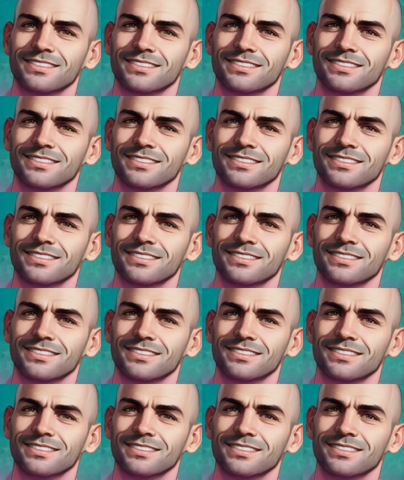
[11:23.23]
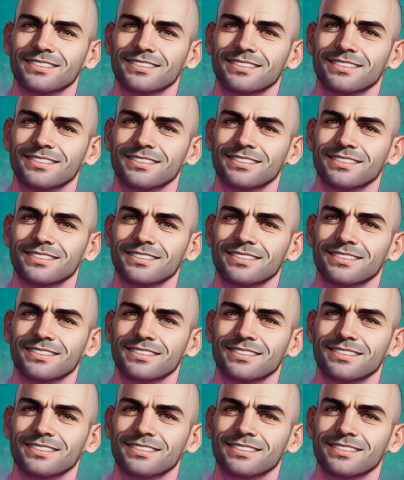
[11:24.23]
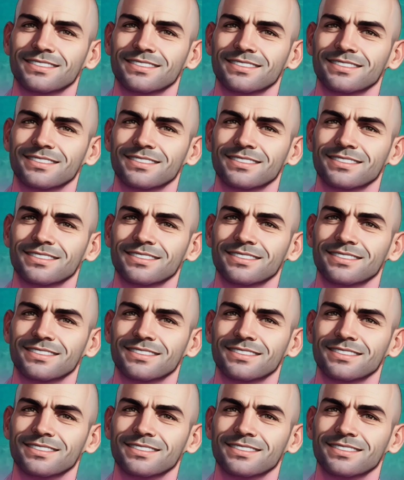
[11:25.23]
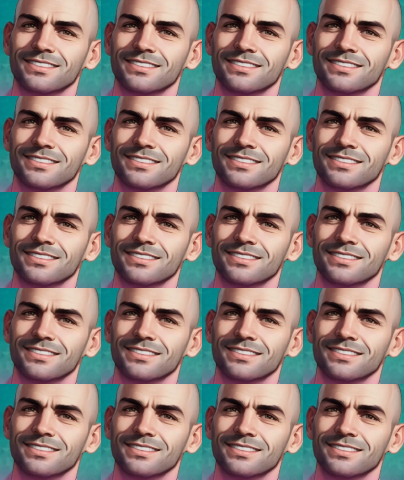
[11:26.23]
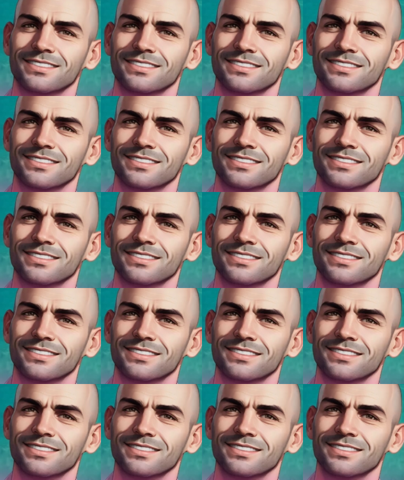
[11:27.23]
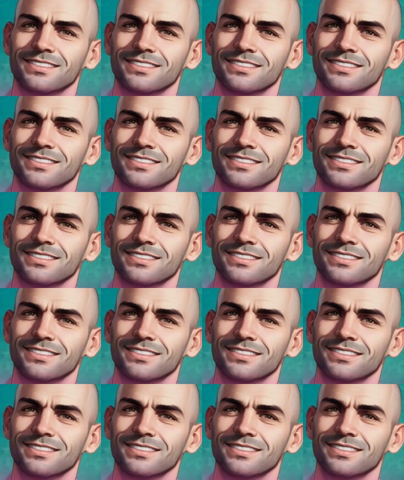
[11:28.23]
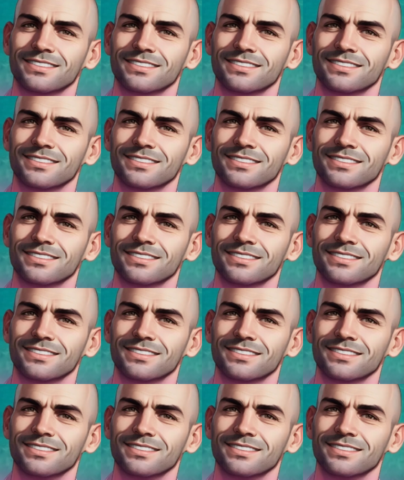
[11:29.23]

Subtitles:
(silent)